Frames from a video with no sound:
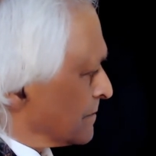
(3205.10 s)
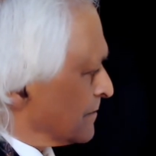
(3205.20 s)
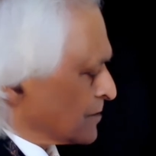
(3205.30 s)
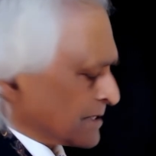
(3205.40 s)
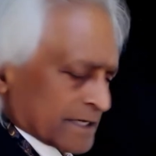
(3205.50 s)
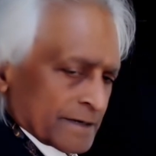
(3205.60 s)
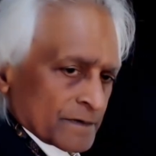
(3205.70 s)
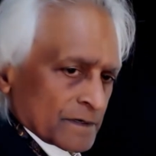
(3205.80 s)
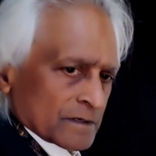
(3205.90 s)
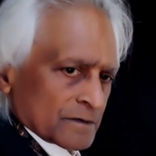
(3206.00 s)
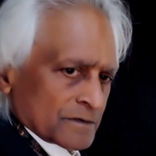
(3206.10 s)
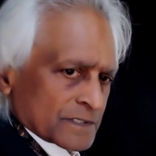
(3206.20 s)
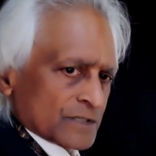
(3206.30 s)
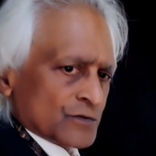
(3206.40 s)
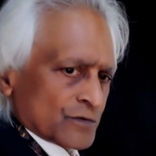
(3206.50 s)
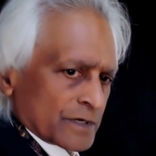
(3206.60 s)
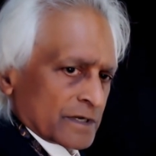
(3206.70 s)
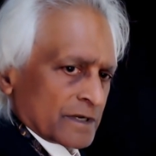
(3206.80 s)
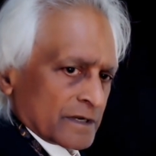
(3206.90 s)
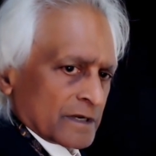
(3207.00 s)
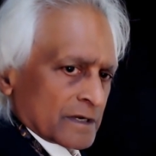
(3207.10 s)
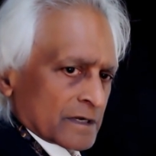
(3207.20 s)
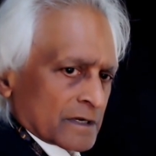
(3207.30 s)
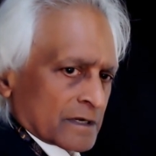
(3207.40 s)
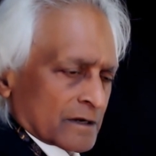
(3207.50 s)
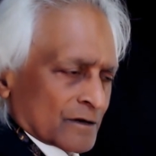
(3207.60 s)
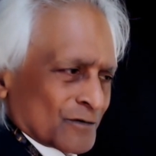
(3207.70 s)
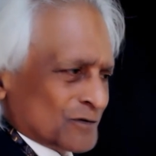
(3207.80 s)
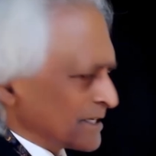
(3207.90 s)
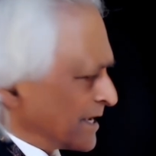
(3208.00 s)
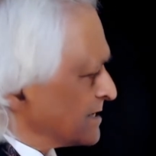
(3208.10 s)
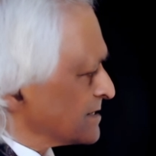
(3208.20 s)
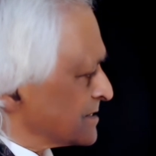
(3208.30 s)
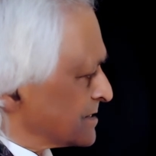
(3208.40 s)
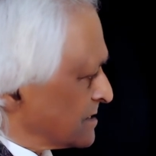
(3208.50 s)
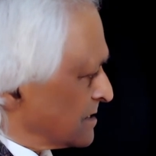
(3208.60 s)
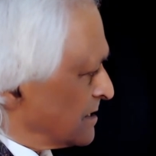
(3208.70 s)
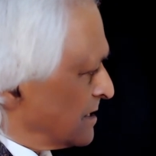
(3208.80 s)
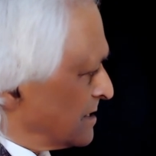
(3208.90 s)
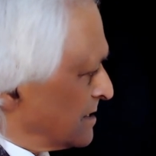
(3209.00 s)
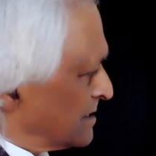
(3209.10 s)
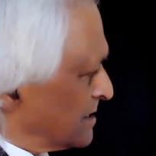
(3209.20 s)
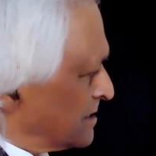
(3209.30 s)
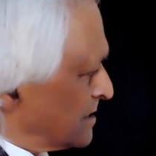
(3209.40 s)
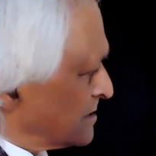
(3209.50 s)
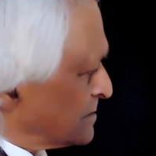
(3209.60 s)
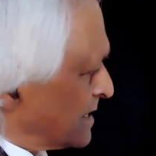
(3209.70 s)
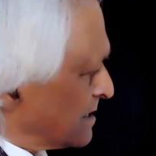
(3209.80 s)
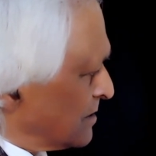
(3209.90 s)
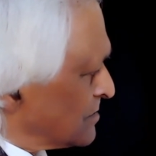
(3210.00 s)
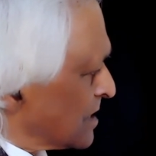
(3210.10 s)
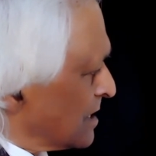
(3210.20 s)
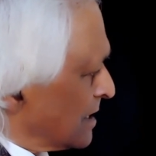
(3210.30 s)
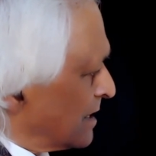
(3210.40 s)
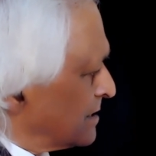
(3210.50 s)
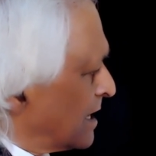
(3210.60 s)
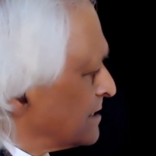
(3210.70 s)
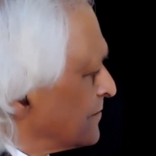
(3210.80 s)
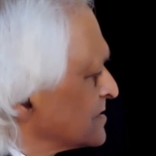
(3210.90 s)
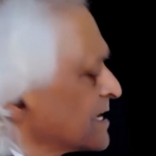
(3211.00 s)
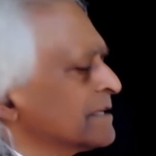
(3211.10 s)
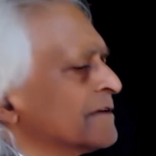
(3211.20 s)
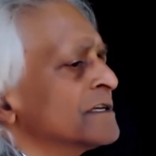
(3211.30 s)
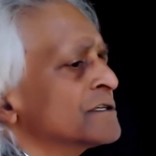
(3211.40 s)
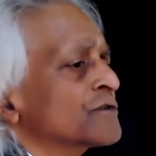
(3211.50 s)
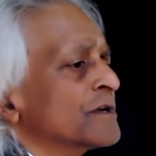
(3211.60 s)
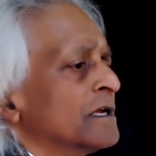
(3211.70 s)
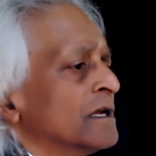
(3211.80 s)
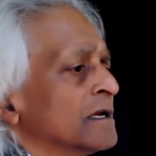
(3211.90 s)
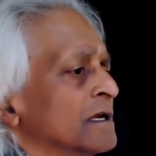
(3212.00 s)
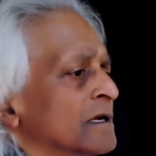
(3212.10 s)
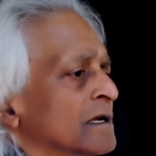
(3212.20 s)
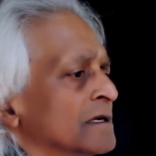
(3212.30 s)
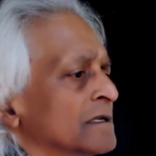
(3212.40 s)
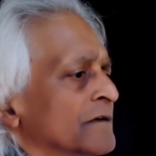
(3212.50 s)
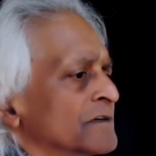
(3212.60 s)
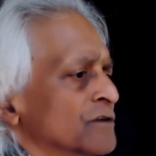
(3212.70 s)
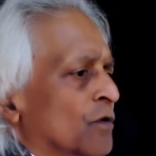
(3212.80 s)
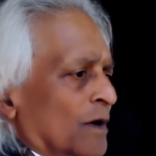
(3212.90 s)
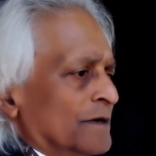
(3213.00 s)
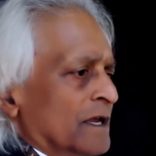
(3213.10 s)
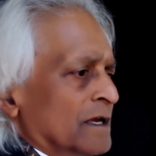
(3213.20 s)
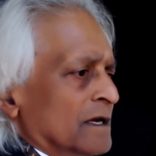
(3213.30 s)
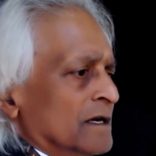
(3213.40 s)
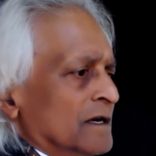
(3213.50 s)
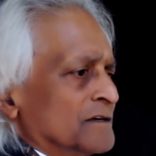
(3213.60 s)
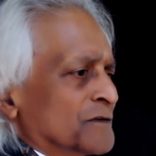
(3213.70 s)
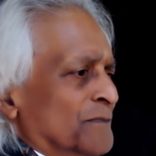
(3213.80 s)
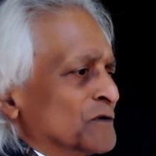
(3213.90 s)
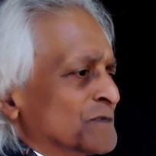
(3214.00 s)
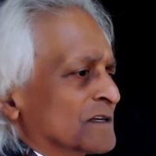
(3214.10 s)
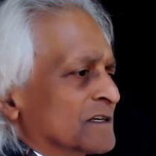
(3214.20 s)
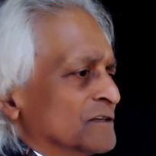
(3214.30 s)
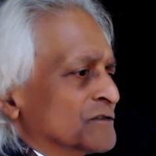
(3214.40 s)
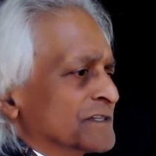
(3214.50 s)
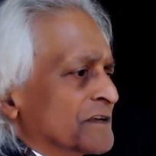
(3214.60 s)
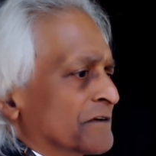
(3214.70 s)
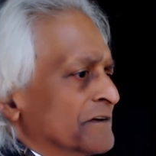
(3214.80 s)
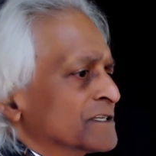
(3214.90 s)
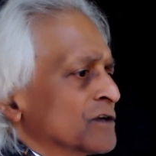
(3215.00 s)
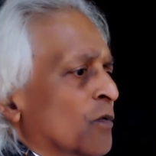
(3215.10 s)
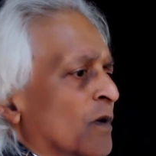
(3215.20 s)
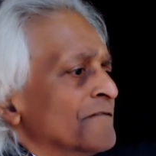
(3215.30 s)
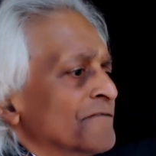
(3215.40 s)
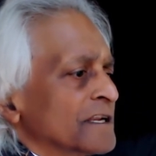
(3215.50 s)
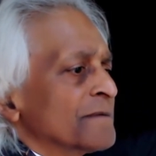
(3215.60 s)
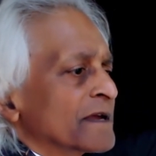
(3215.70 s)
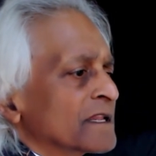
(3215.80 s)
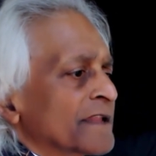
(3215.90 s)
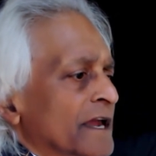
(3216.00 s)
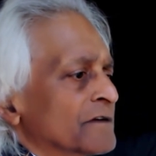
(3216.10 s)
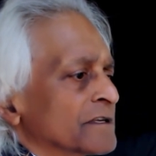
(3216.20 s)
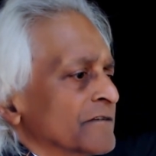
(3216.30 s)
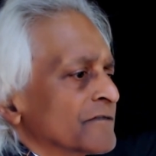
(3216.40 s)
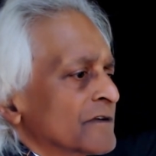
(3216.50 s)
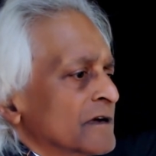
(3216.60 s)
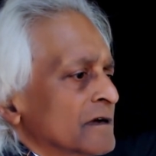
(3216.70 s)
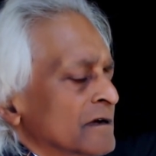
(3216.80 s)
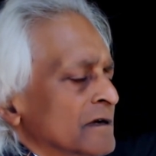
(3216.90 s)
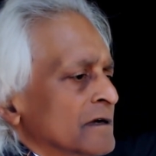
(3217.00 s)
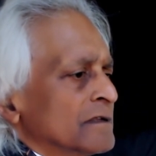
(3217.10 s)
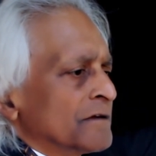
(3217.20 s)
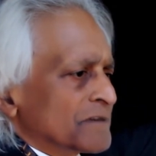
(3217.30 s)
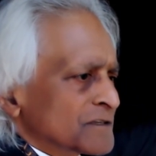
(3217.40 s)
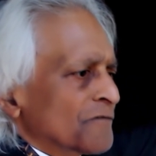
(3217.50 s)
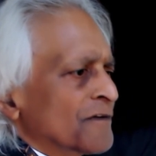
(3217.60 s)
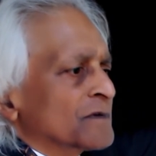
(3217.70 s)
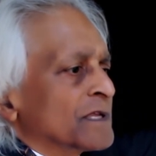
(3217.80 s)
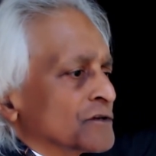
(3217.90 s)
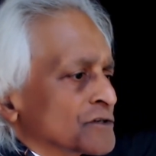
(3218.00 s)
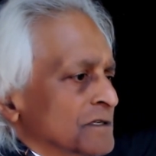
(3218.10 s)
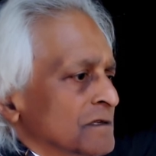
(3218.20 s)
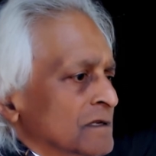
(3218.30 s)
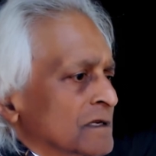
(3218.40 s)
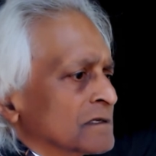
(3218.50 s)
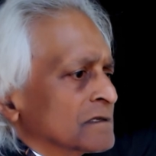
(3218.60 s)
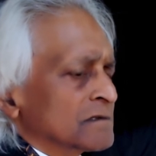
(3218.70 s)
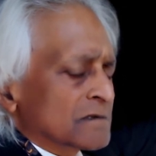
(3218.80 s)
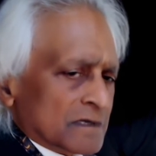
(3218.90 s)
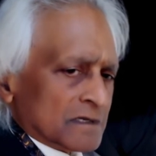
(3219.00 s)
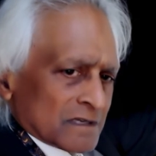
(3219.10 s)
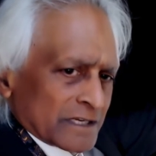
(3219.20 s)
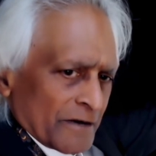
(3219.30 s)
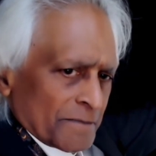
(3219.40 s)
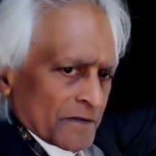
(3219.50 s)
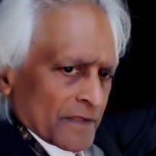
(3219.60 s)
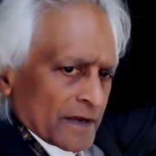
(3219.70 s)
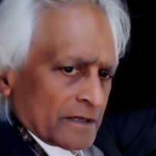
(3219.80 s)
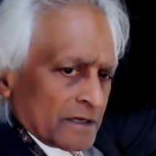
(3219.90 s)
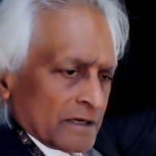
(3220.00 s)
For example, whose history or whose lens is being used? And if it's the end of history, there is no one, so postmodern culture said there is no one fundamental narrative. There is no foundation. Give up on that.